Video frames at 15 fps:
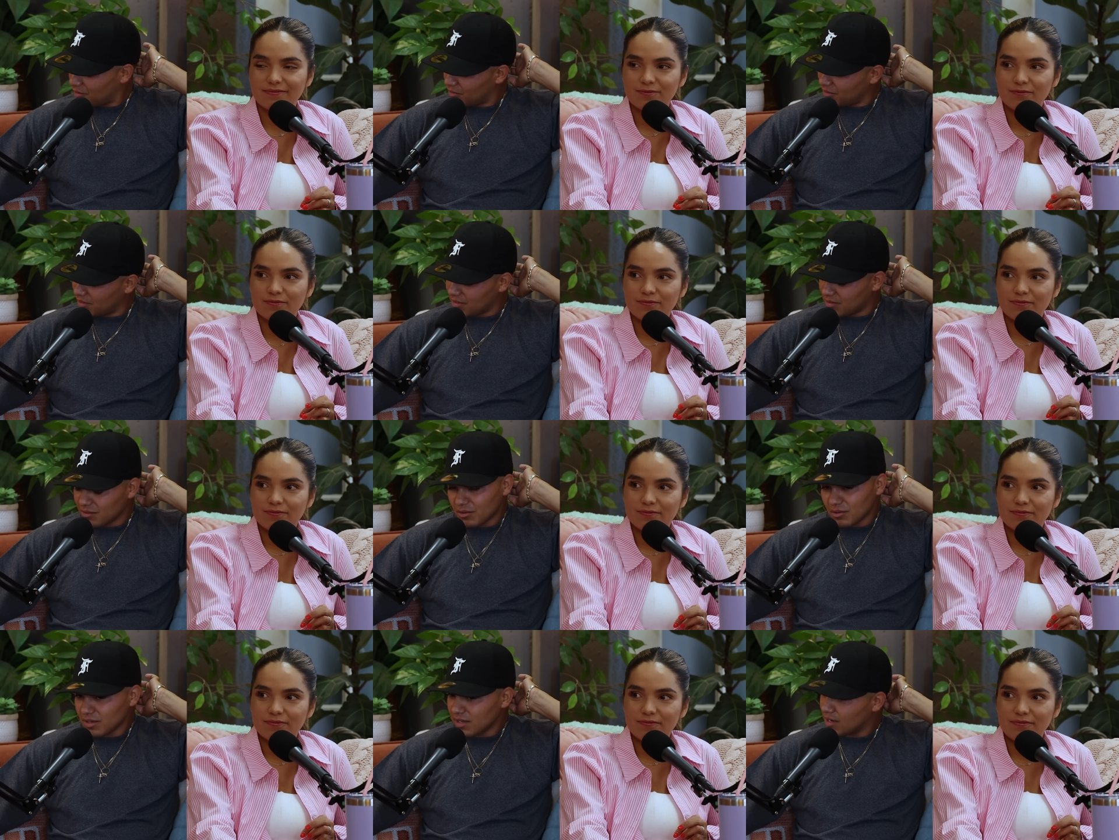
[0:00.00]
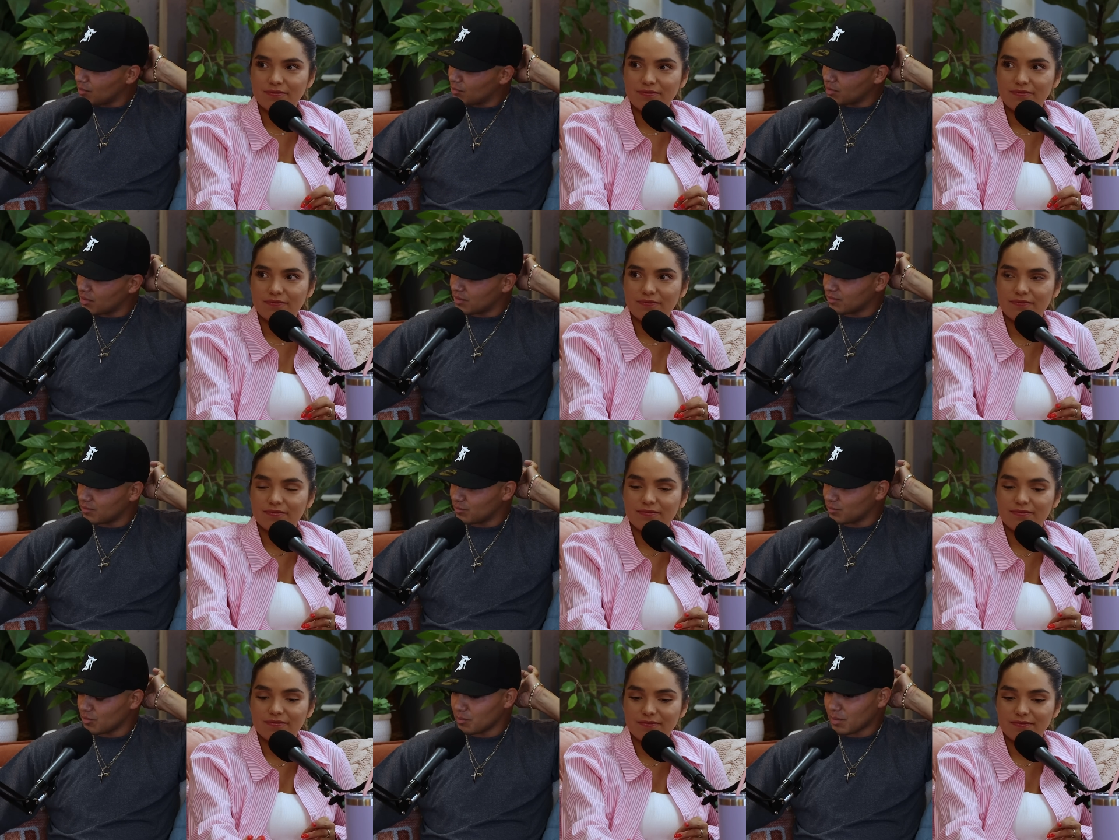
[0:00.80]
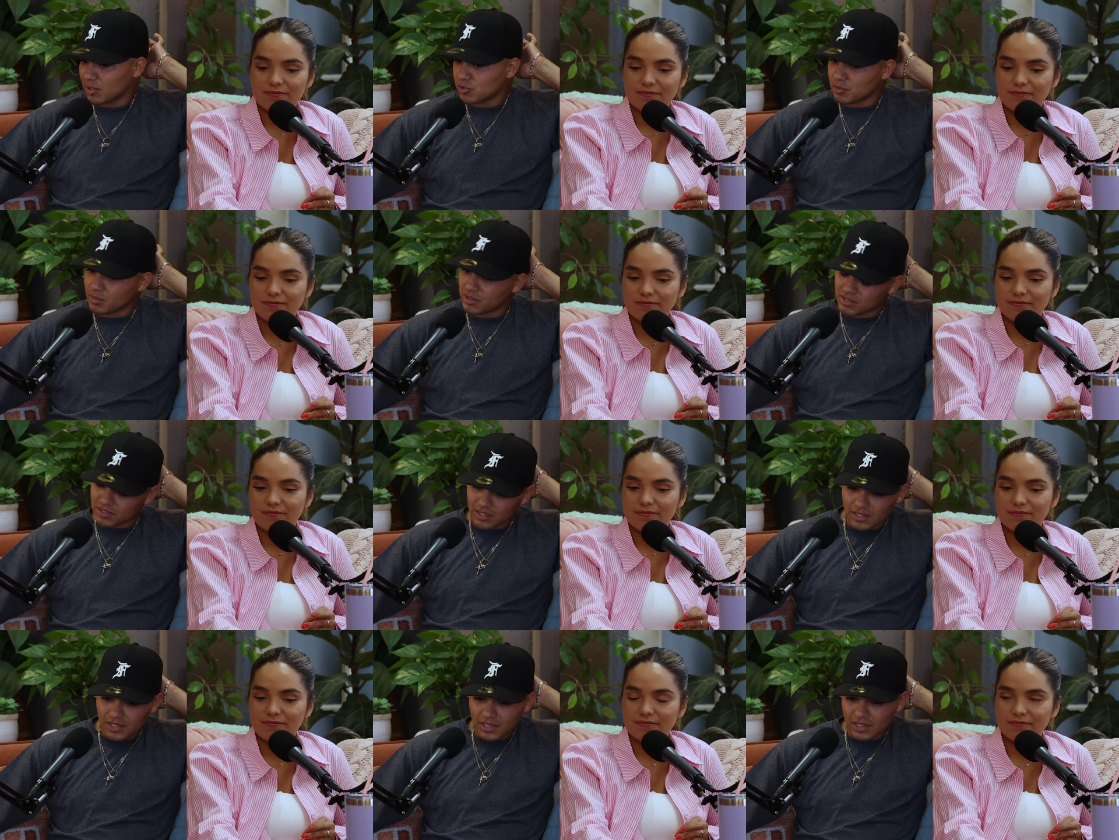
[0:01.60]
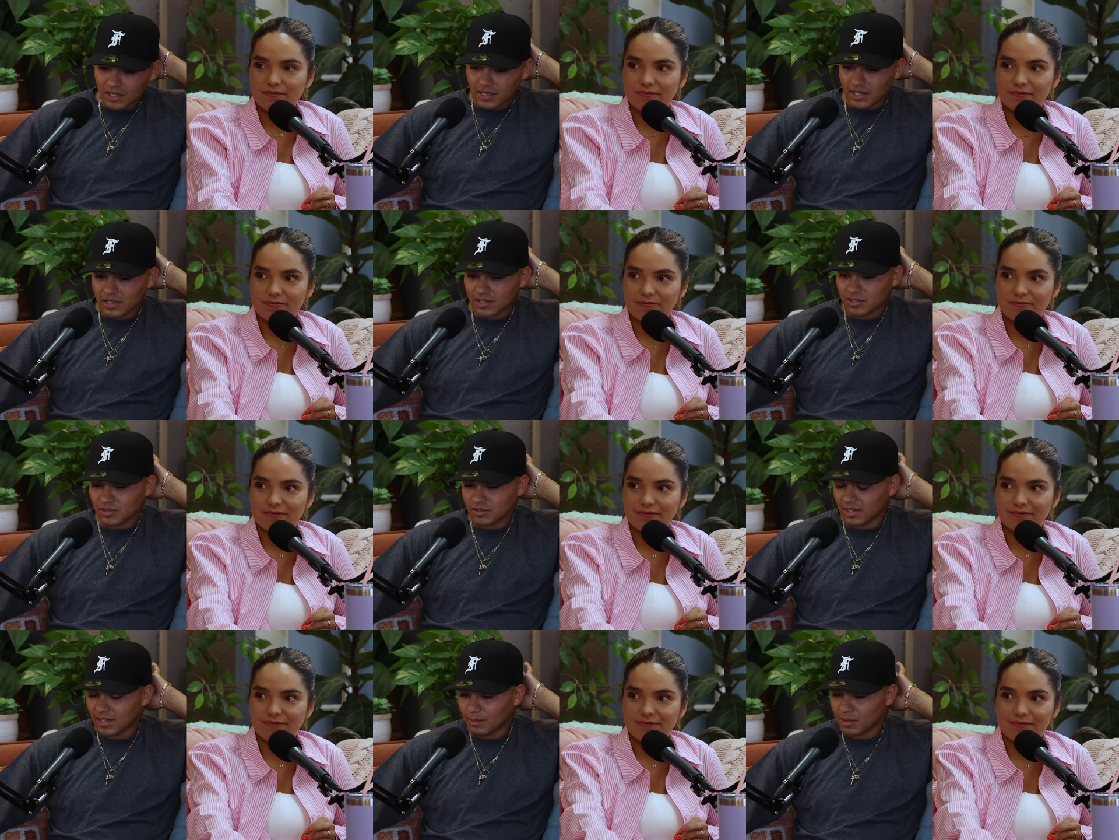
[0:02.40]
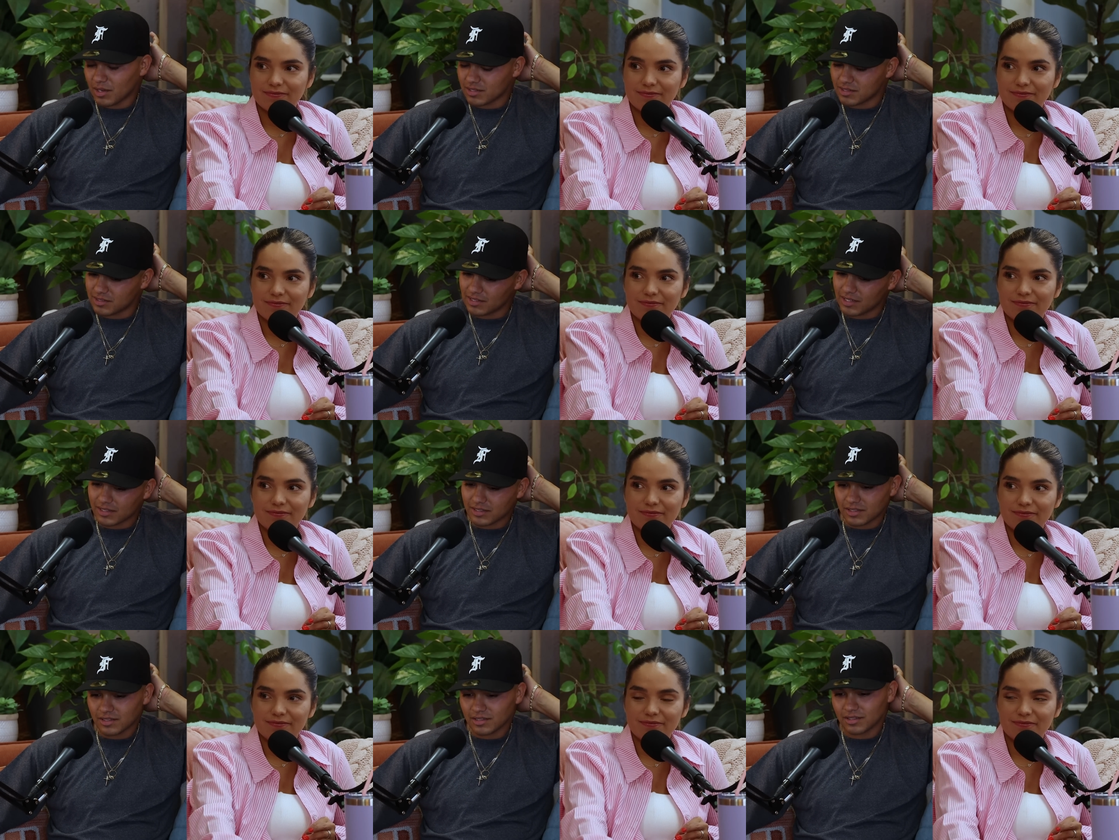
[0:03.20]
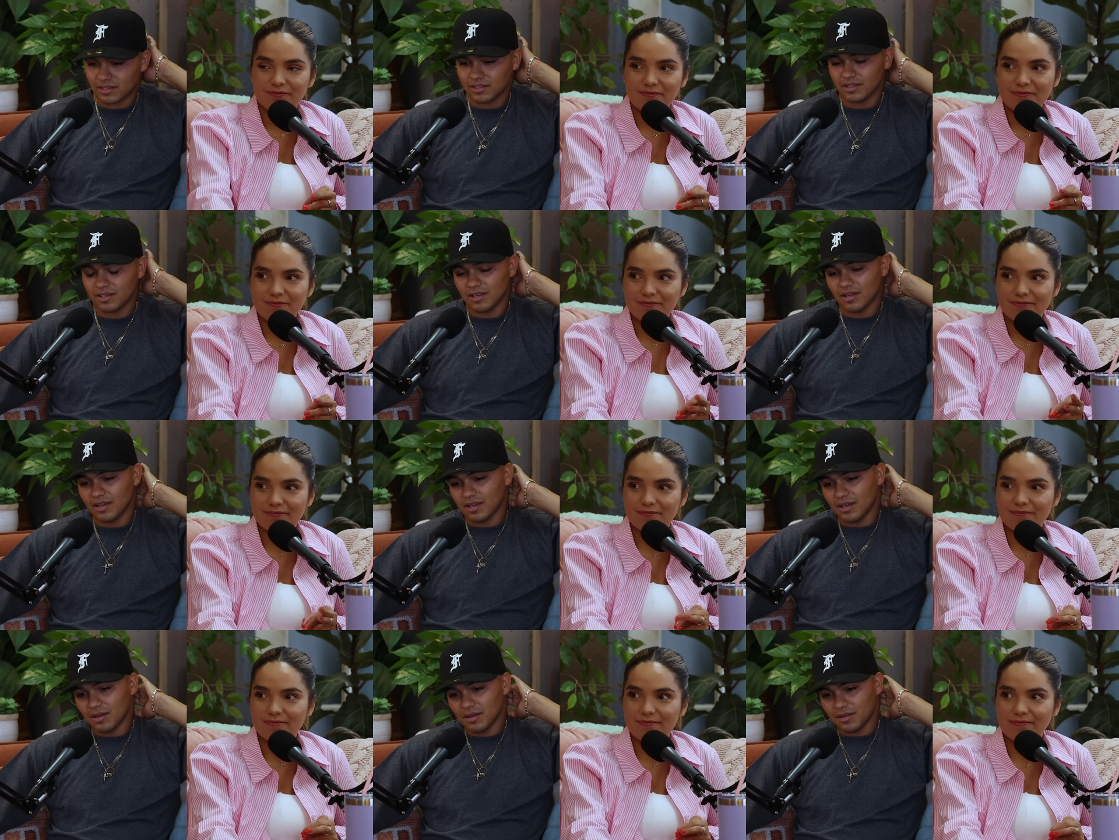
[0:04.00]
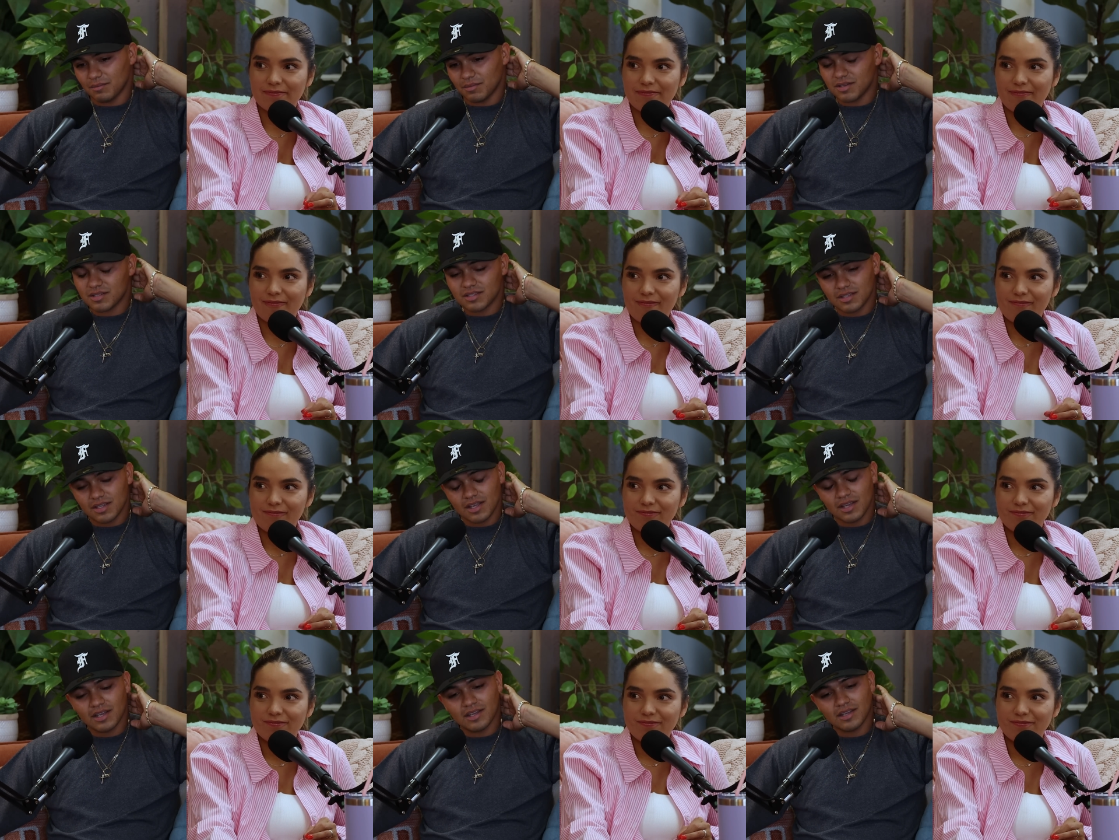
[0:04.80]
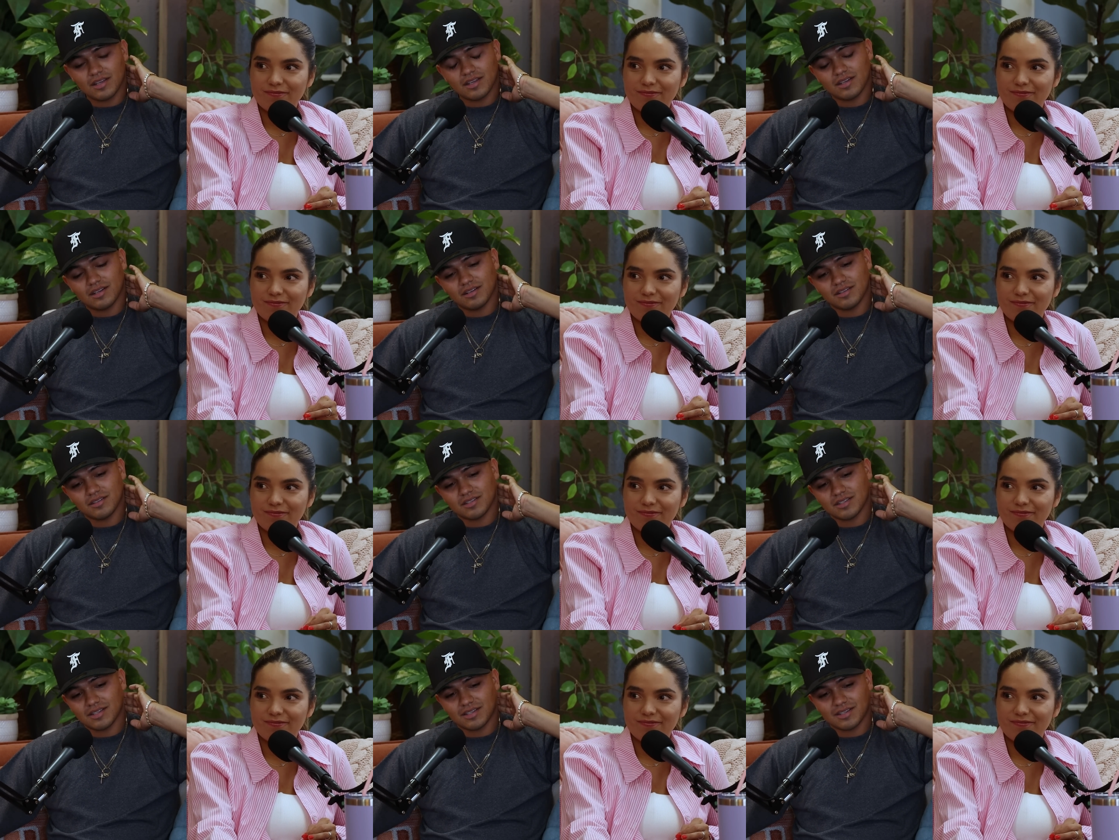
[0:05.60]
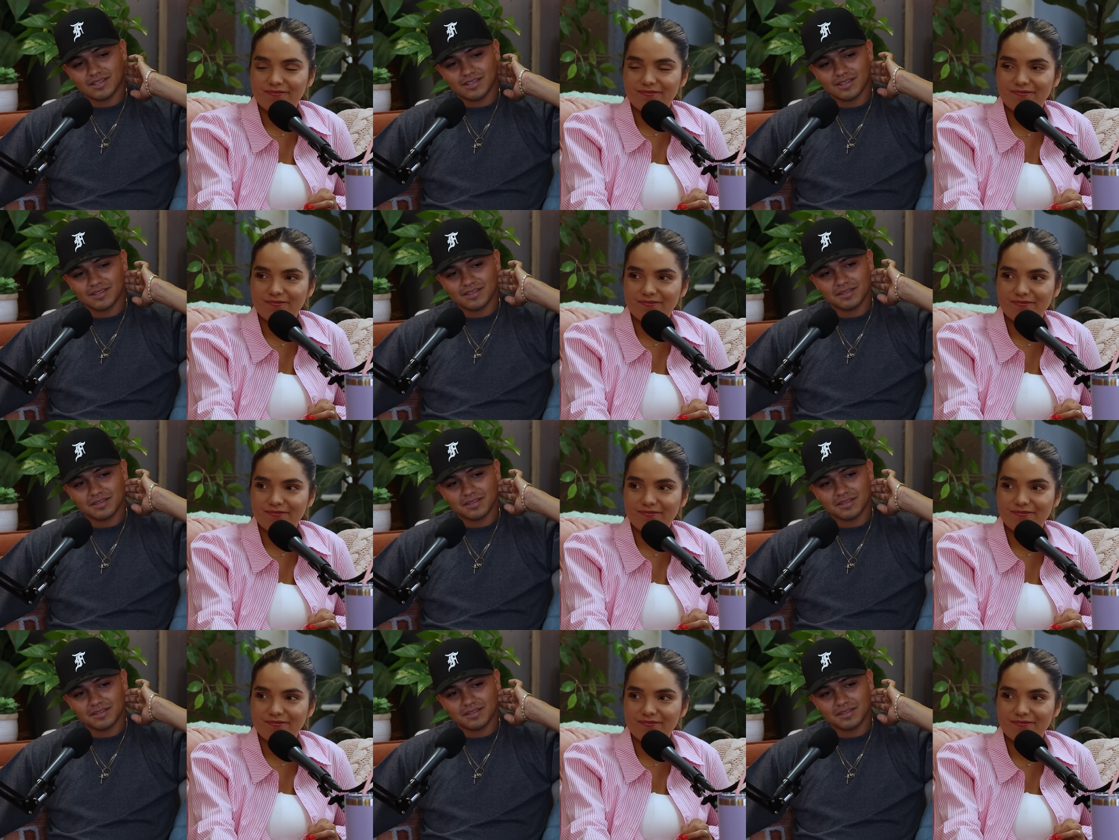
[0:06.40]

Speaker 1: all, like, oh, yeah, we're from My Dream Quinceañera, like, and I got selected, this and that. And I was like,